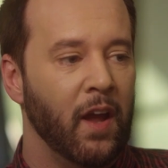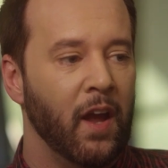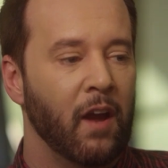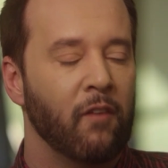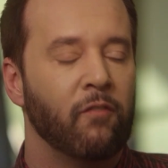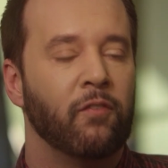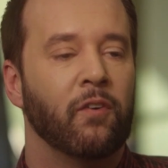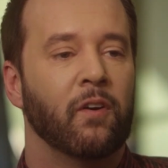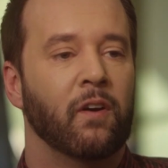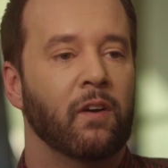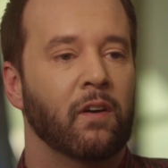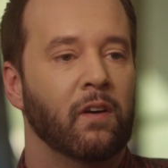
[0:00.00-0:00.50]

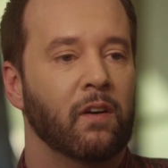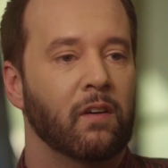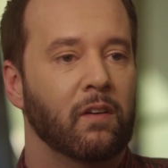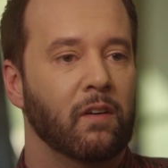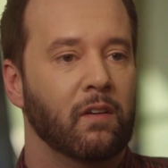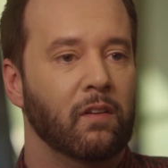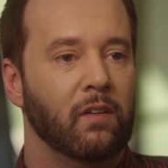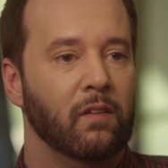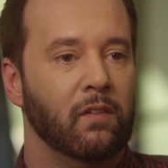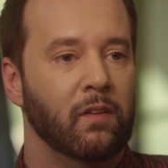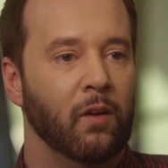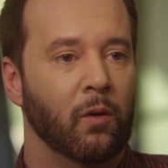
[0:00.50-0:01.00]
ever
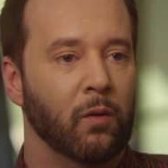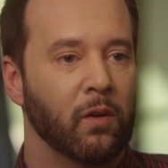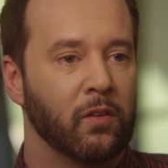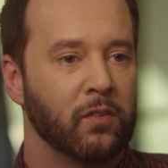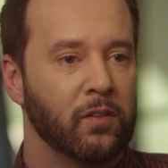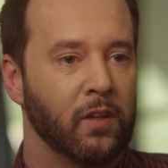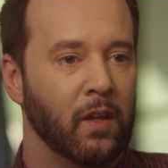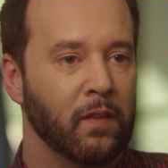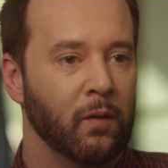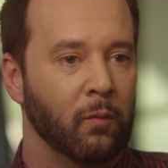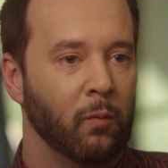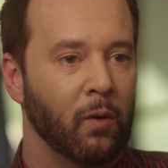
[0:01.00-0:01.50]

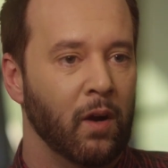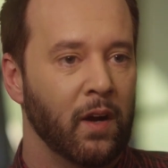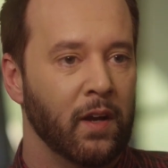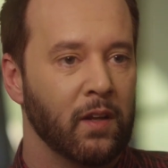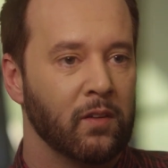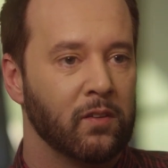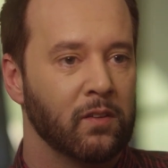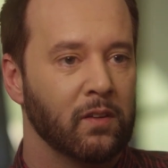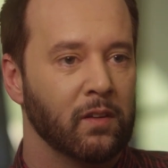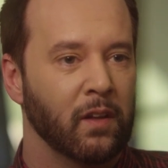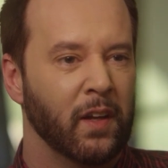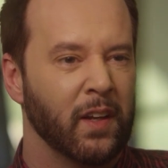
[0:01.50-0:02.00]
noticed
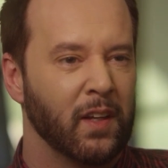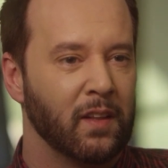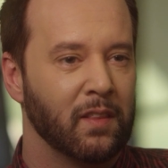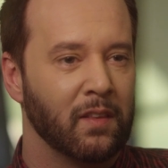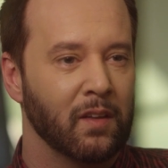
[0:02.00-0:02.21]
otherwise. Like